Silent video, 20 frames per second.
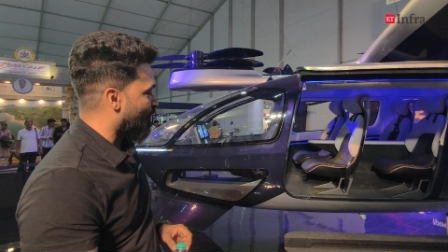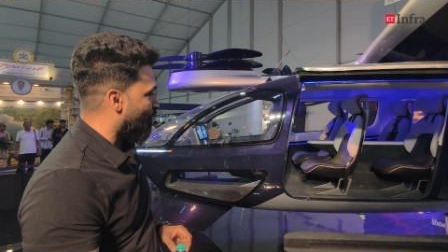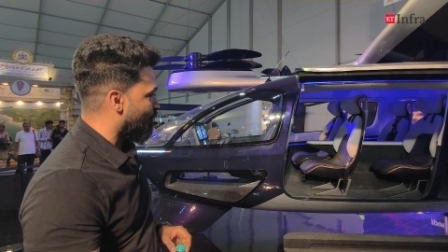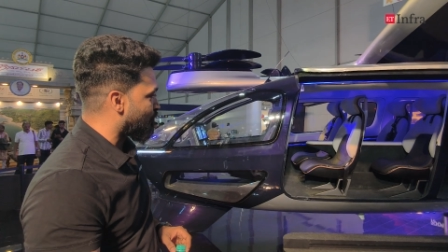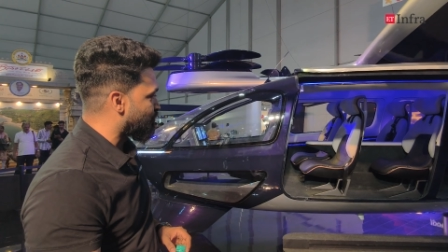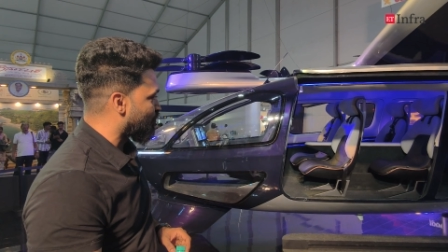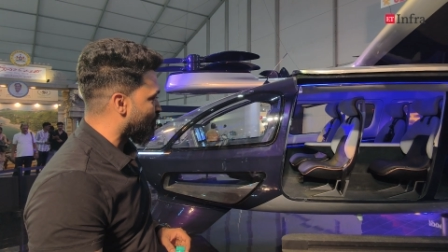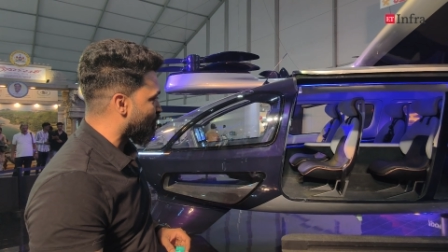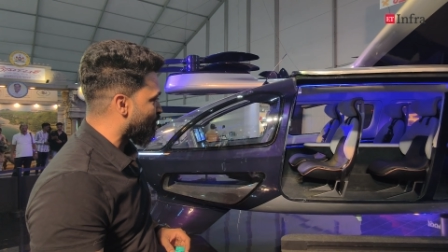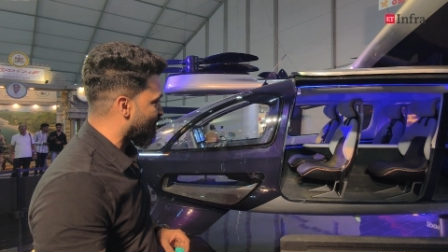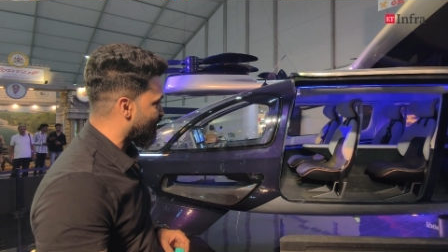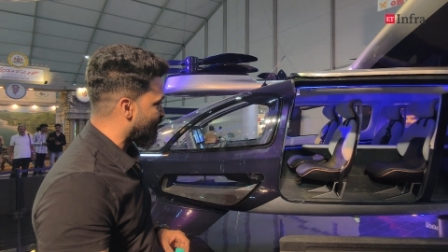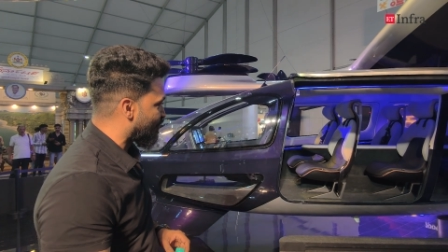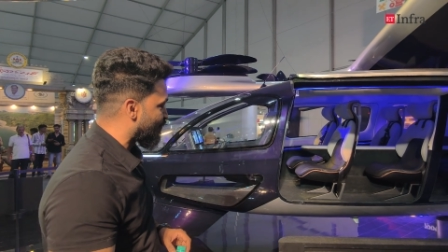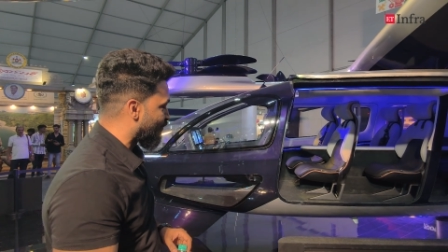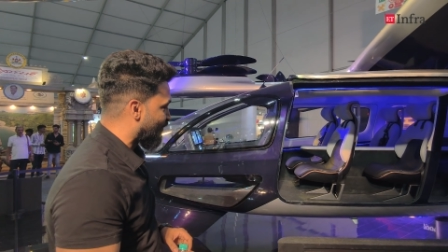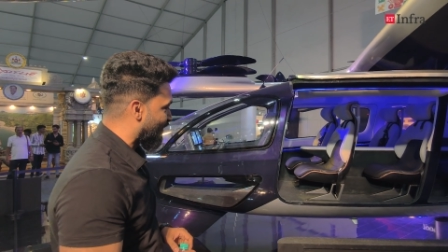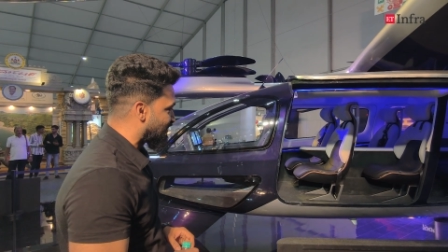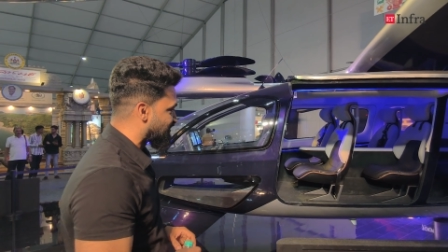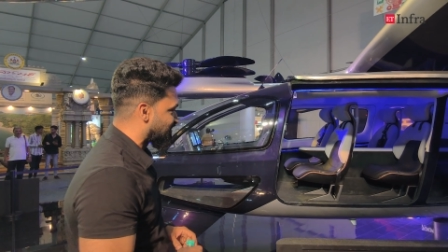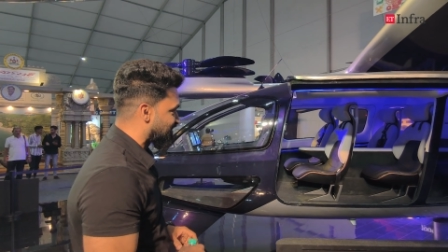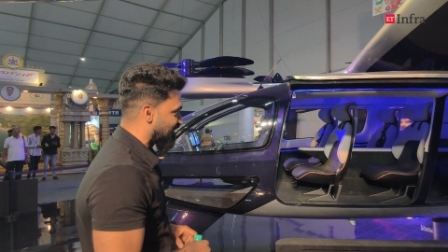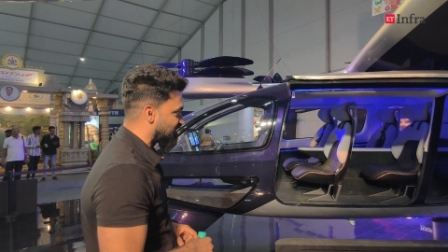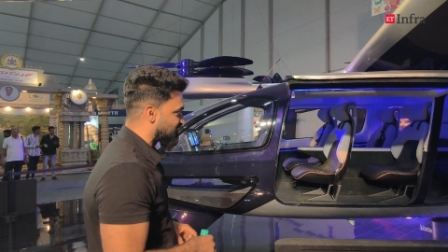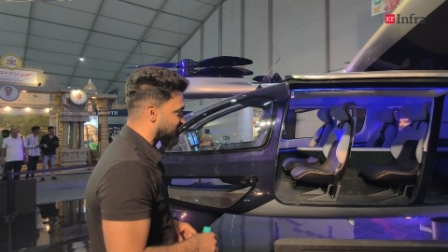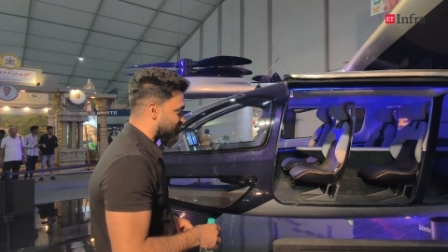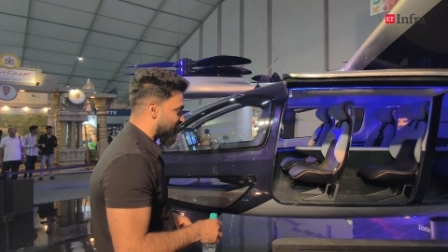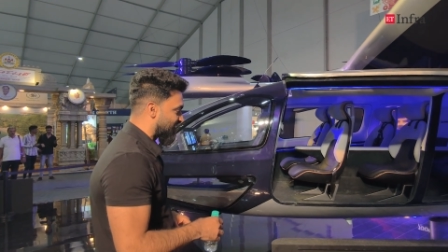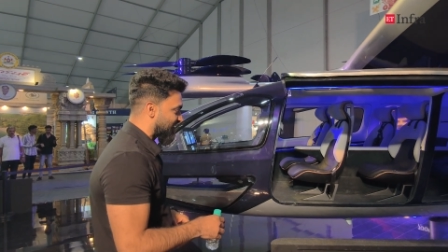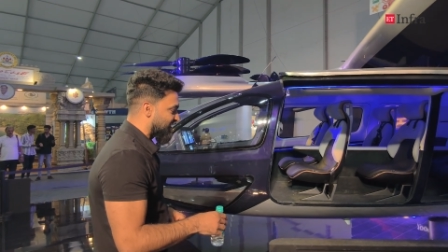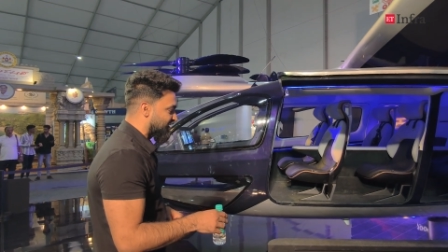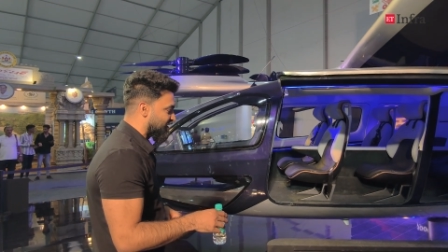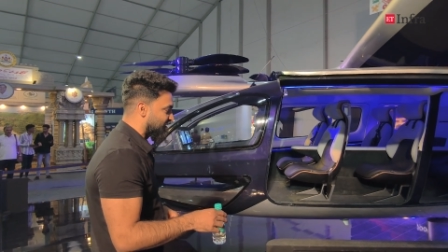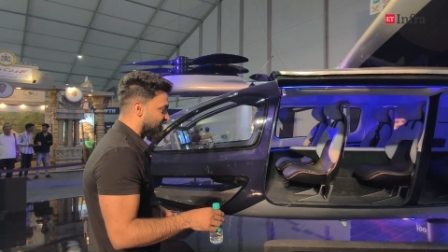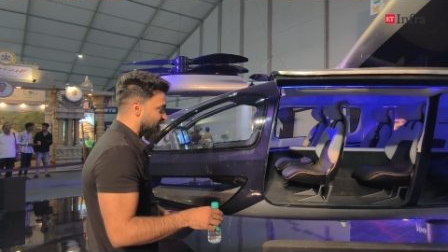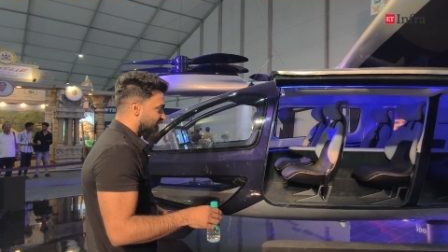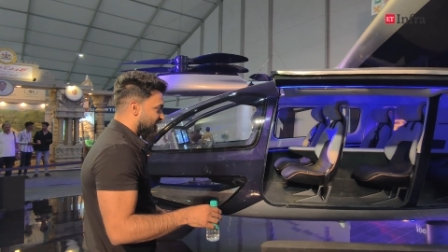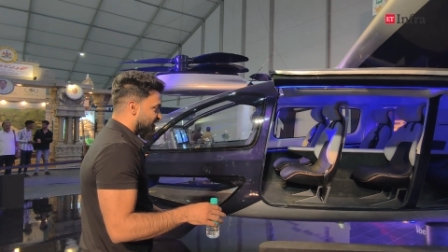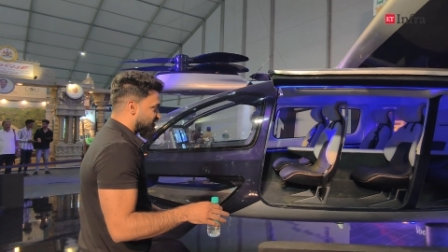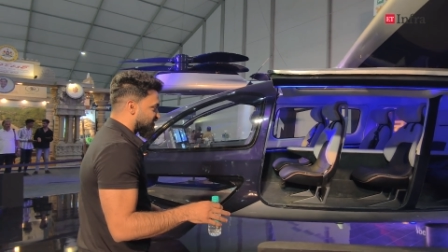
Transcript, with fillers: Also, if you can see, it's very